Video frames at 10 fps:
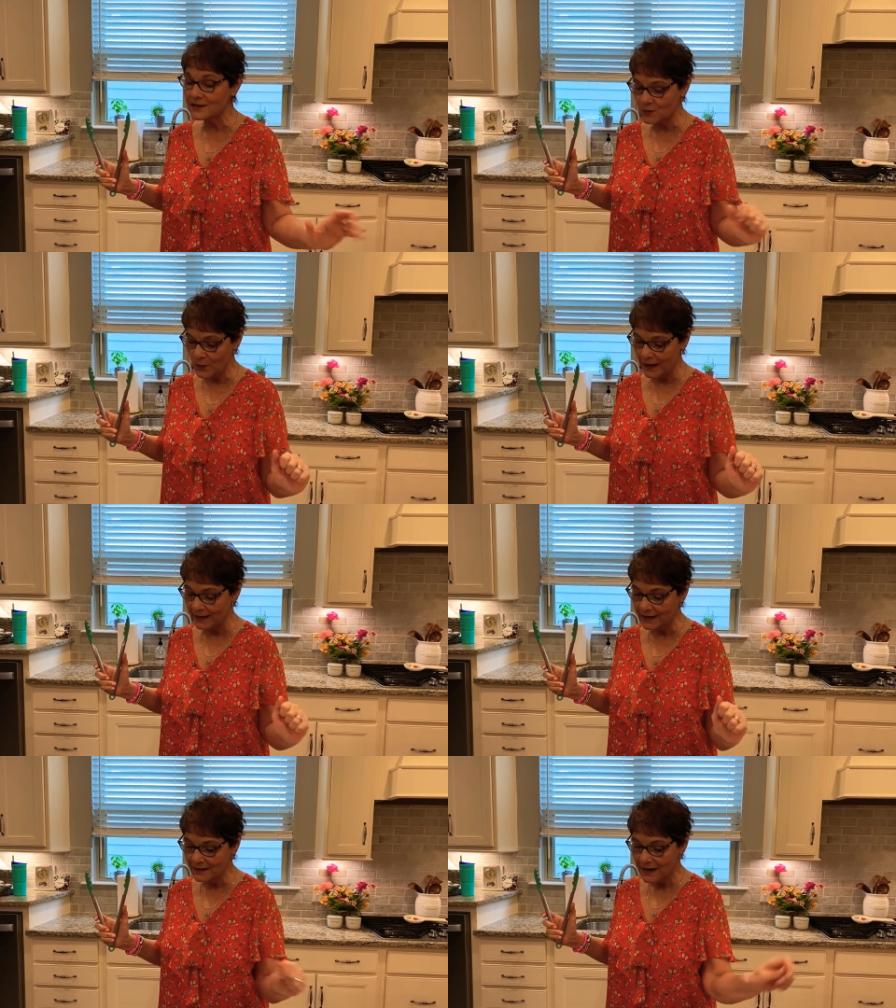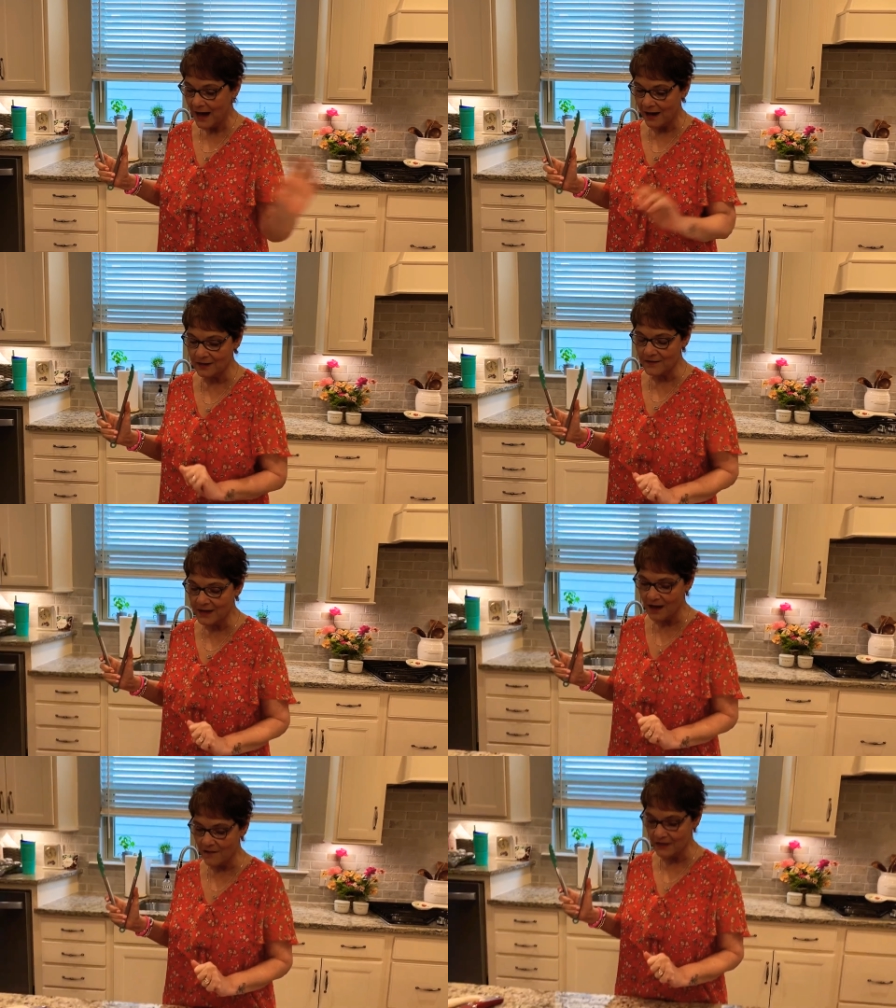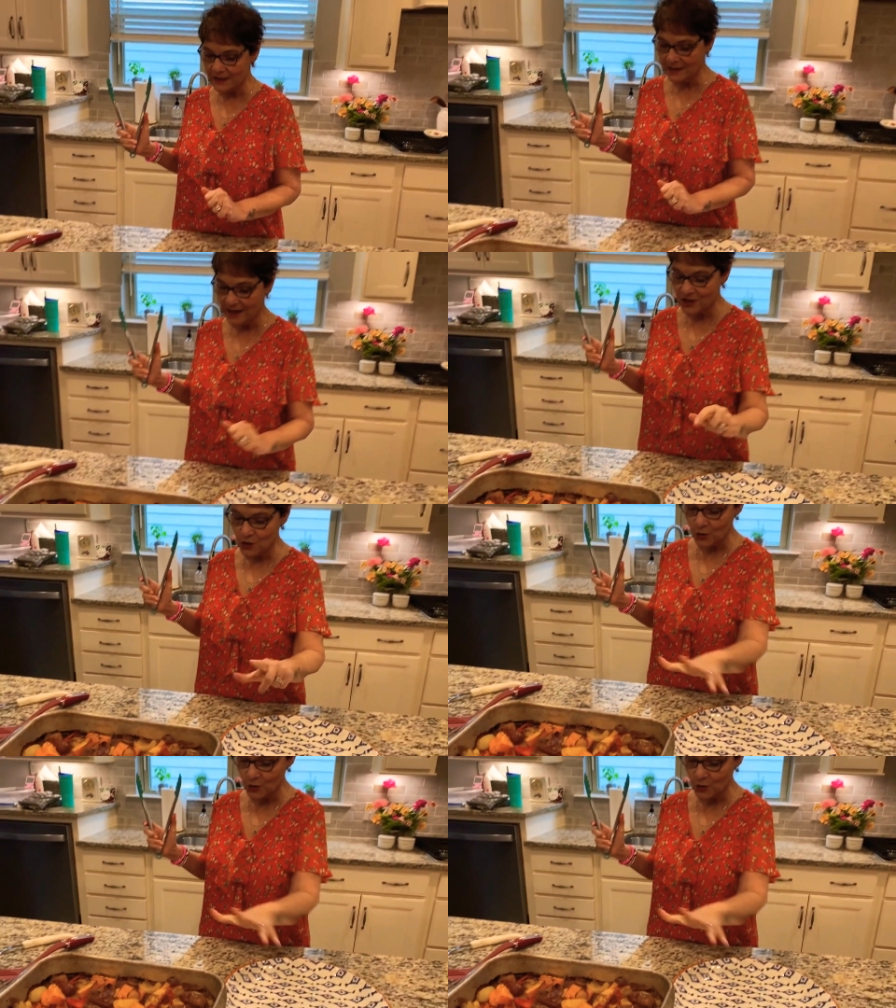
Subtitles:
ready out of the oven. I showed